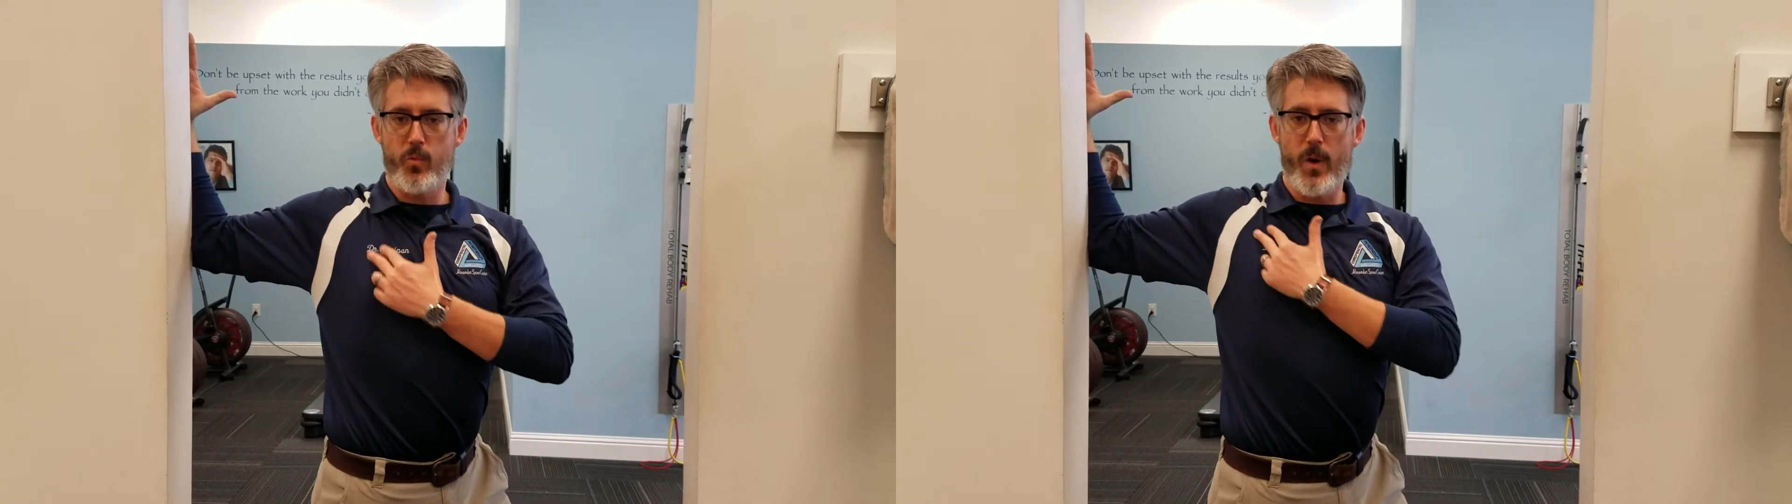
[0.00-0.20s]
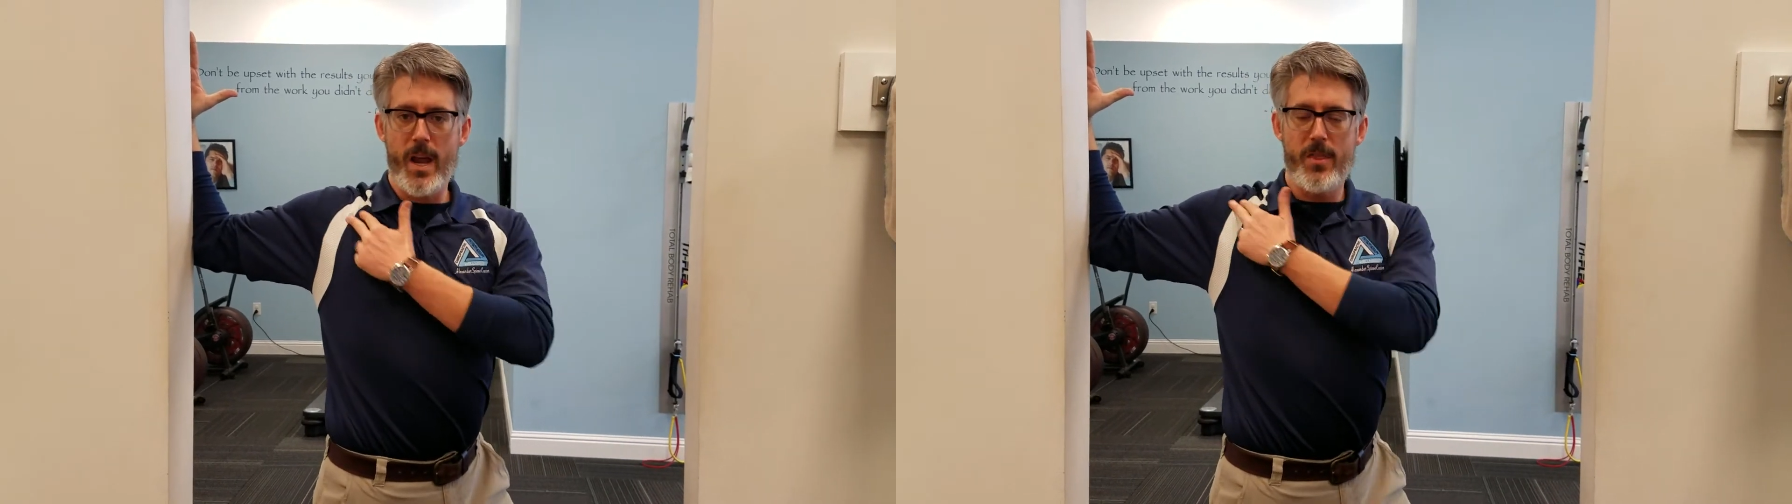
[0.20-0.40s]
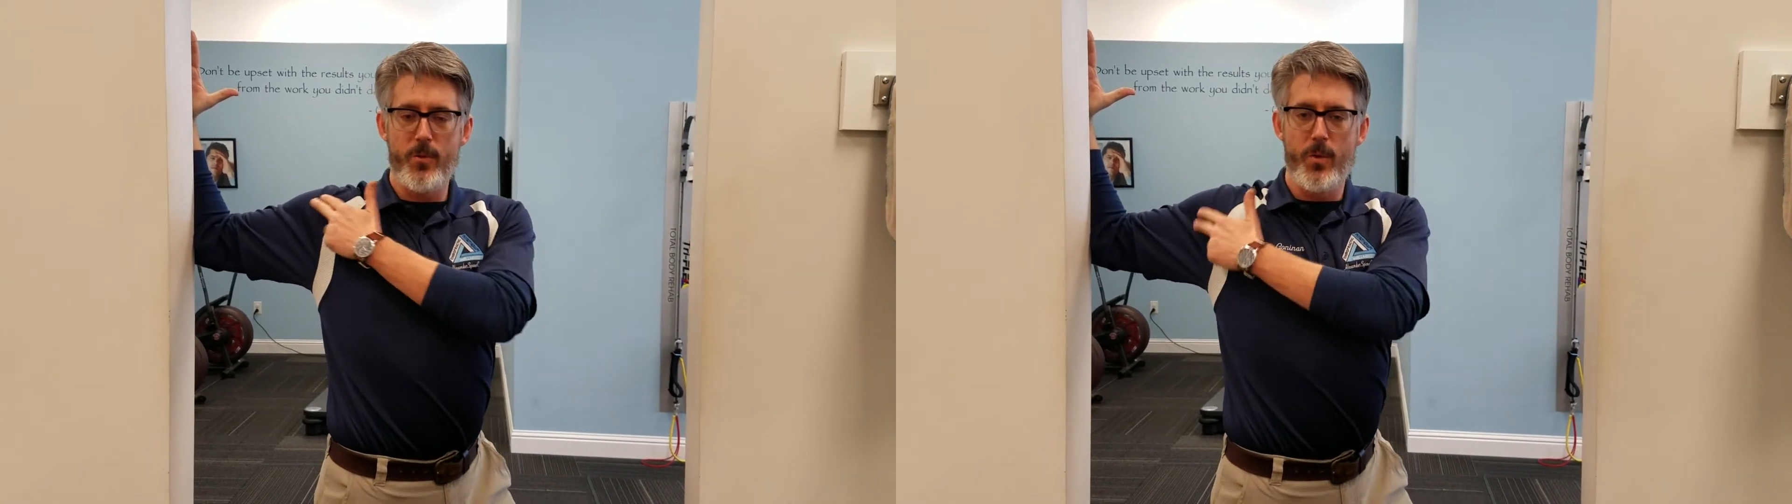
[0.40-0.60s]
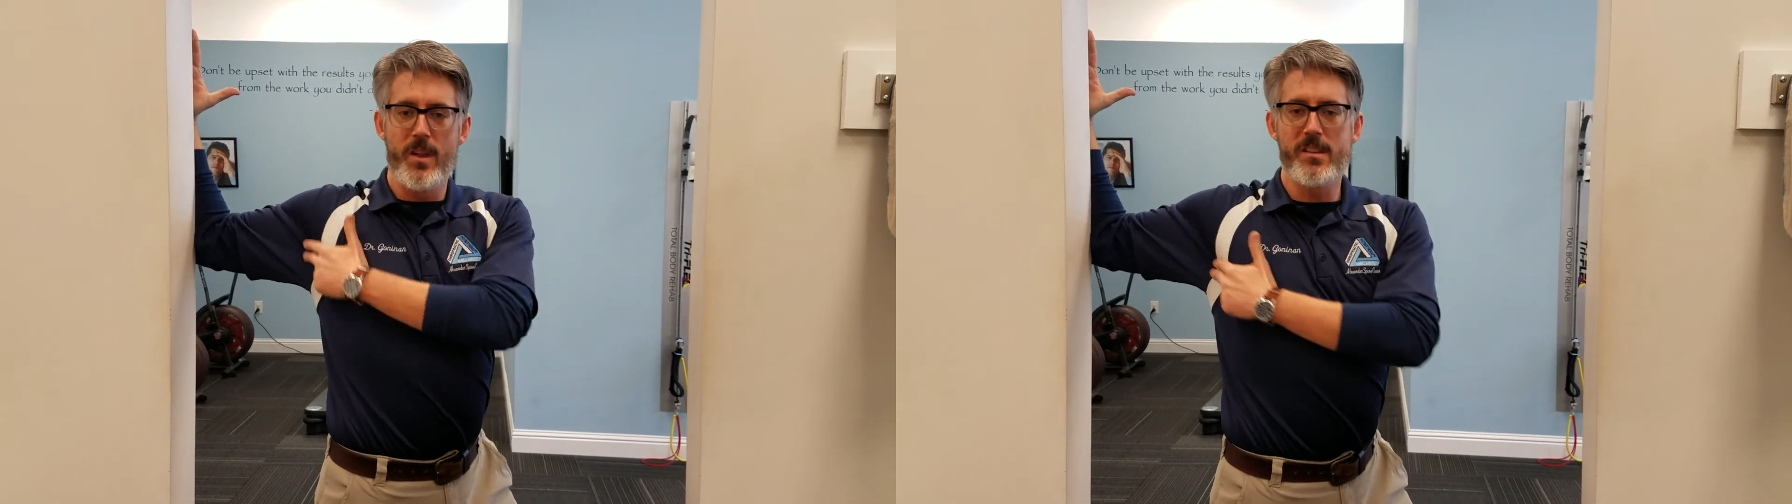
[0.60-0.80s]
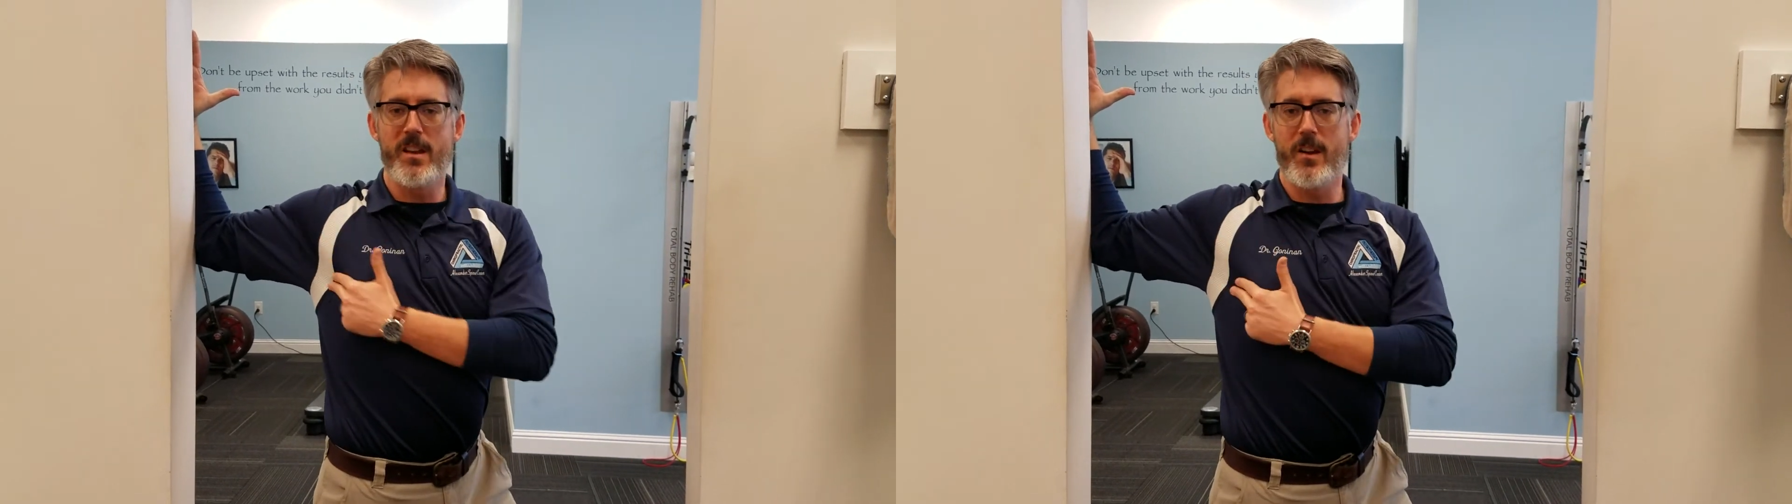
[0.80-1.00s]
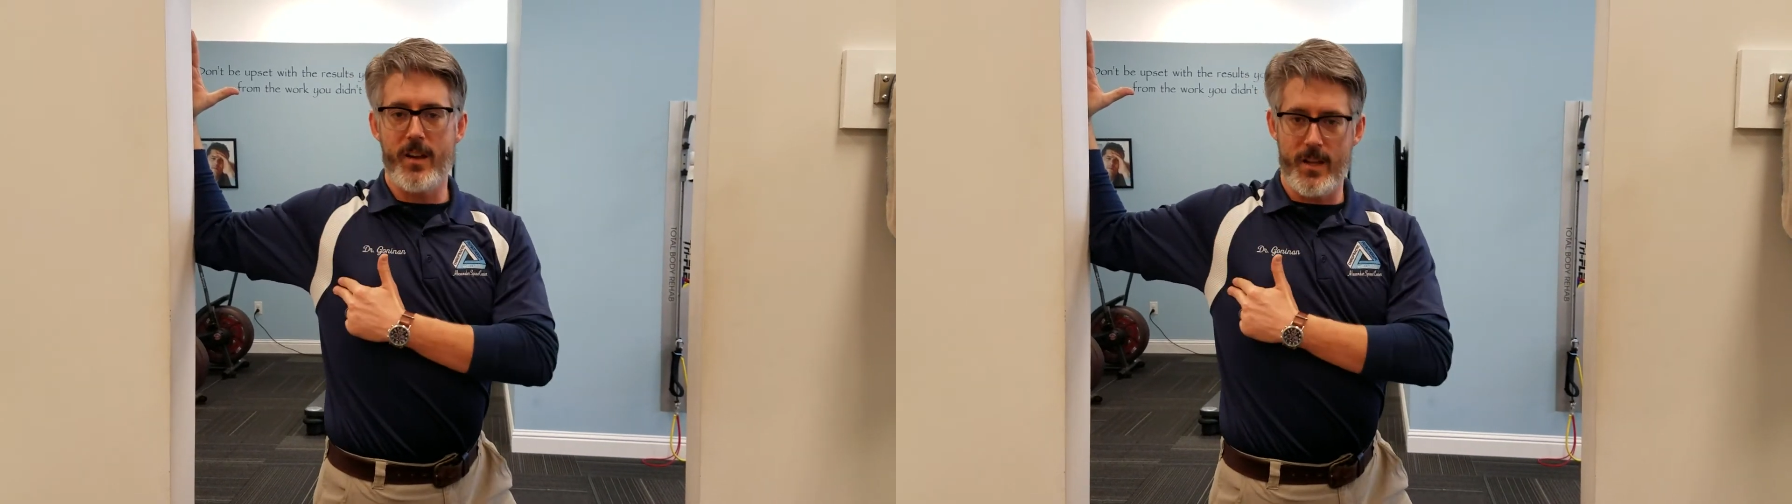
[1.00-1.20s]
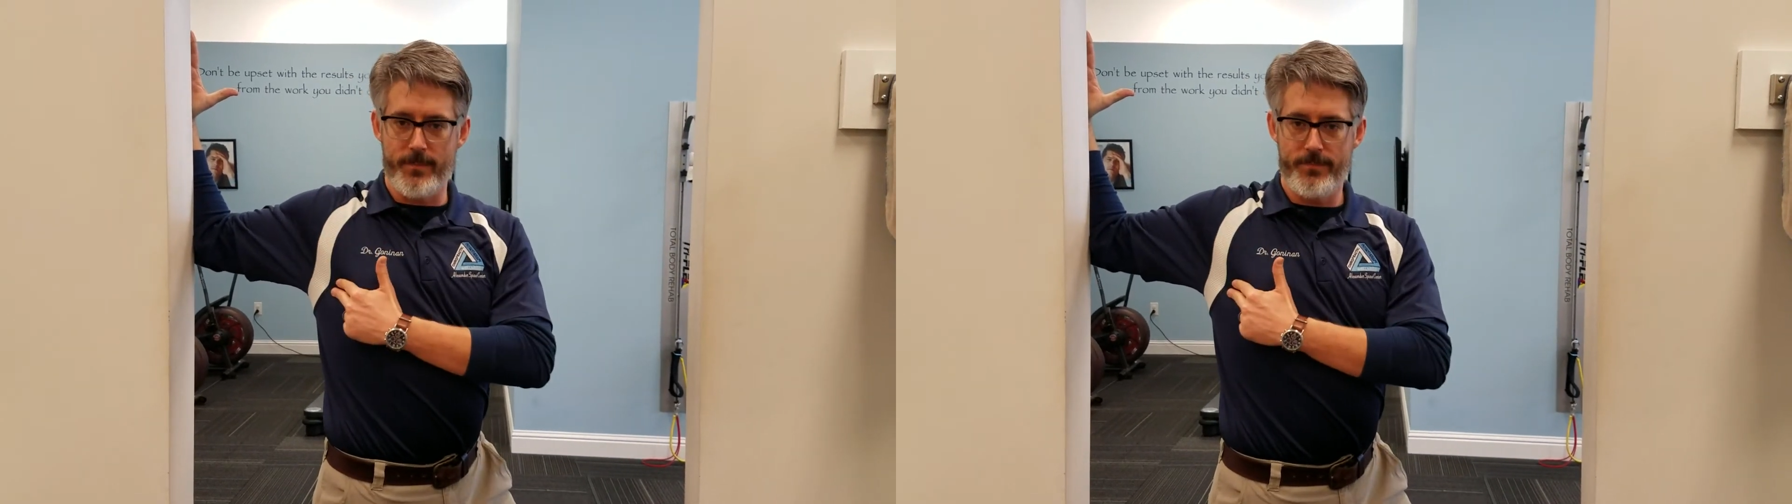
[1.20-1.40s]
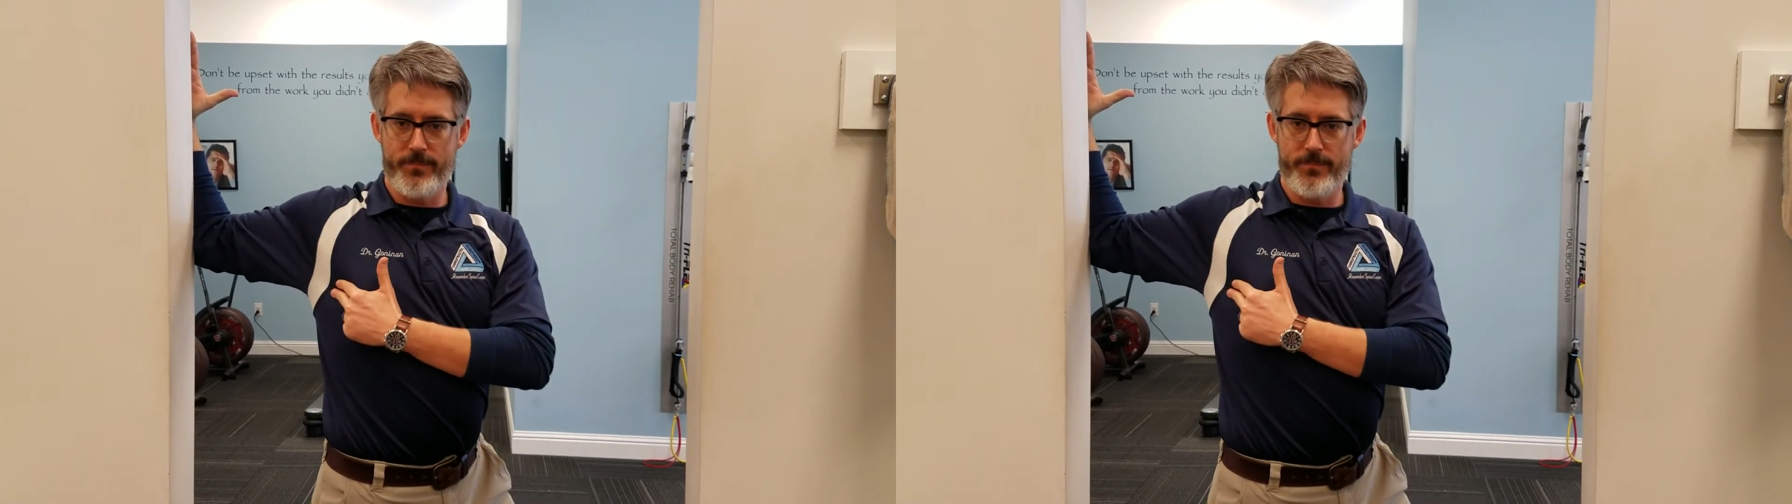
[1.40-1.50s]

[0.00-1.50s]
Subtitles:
right through this area.